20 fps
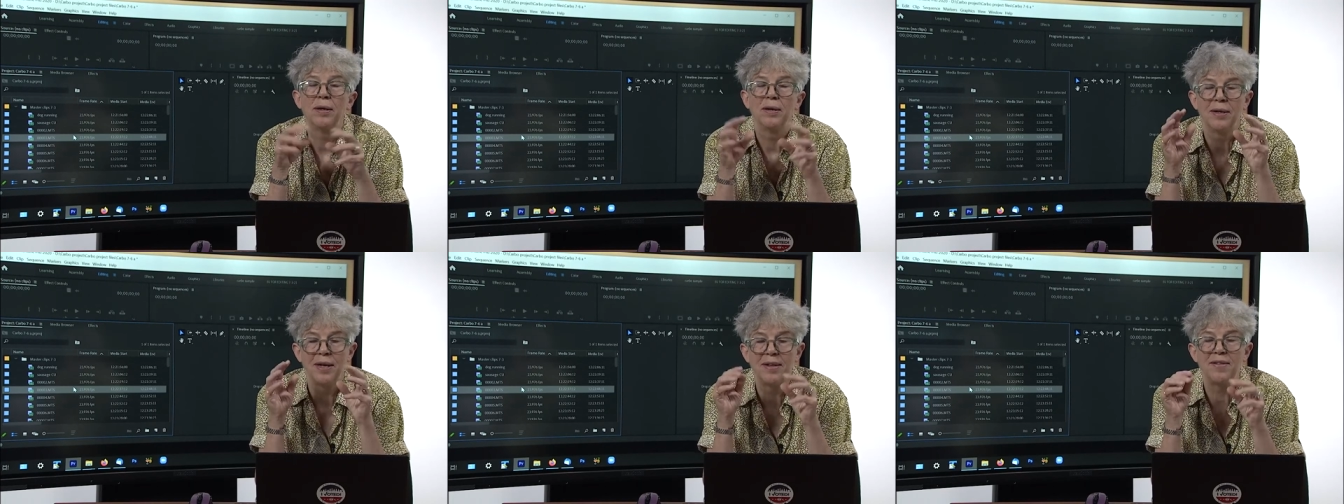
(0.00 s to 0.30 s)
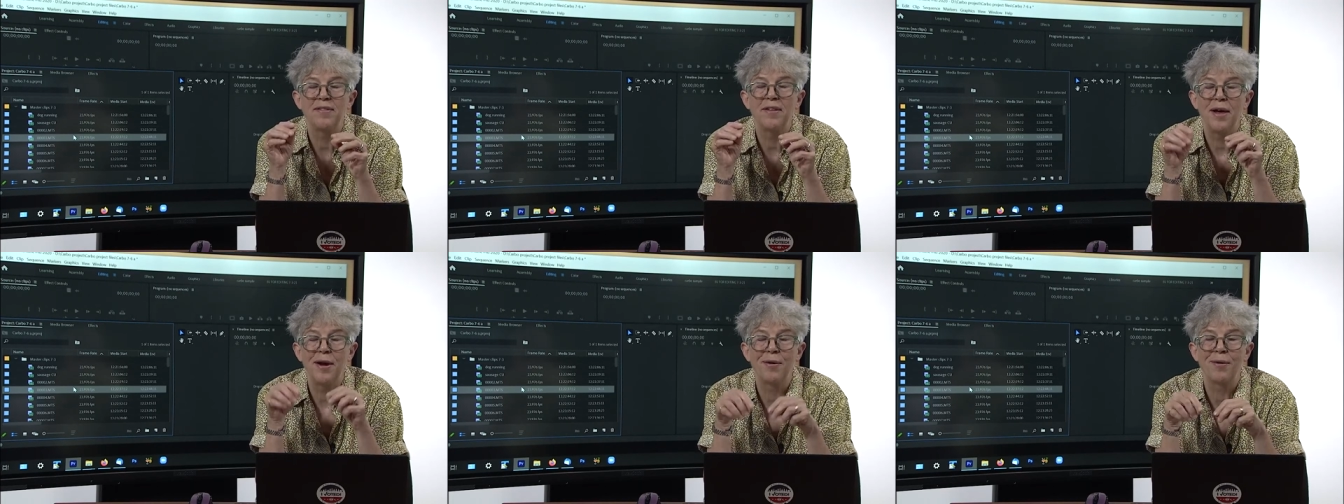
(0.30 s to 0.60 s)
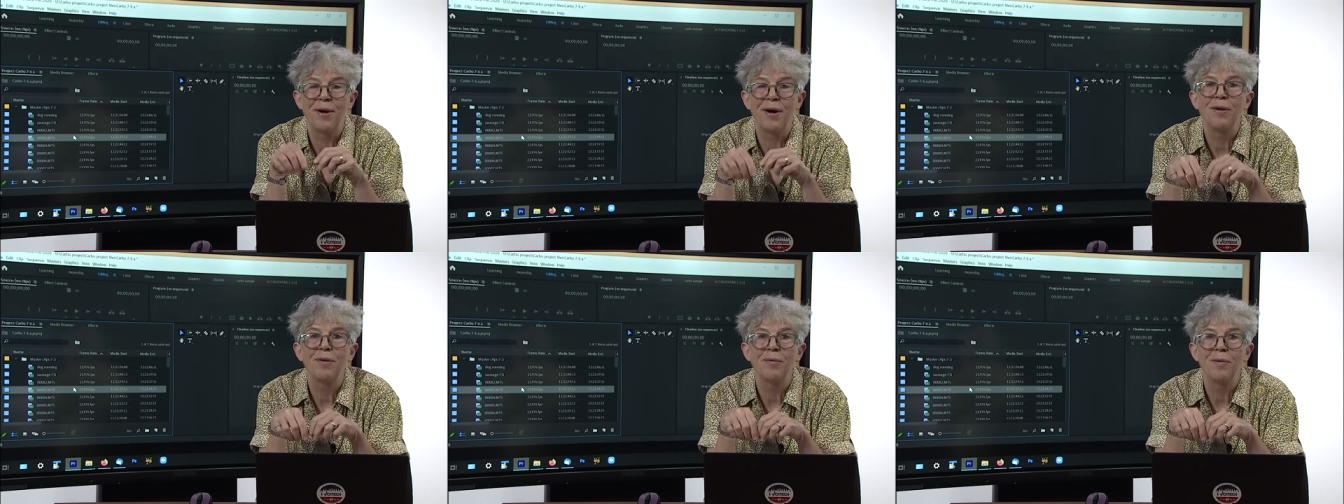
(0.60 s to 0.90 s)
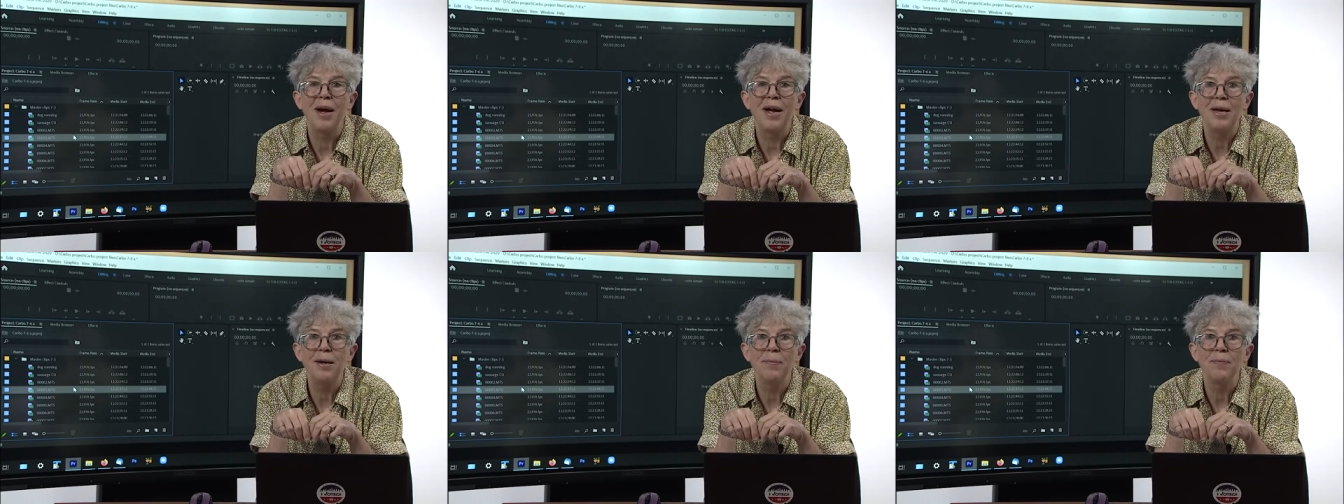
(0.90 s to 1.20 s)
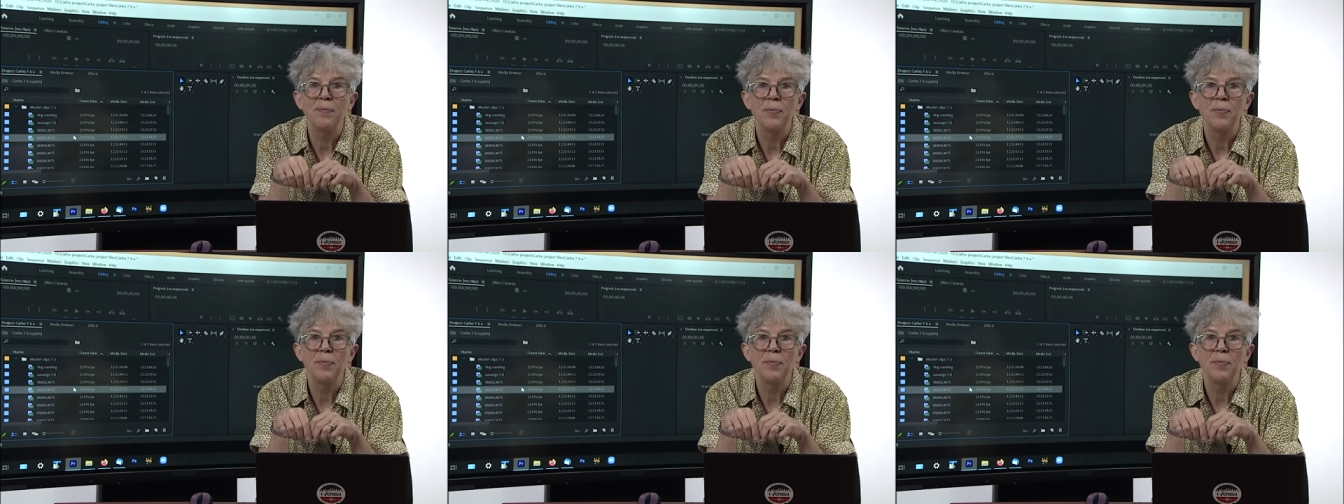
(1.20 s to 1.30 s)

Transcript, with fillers: etc., right?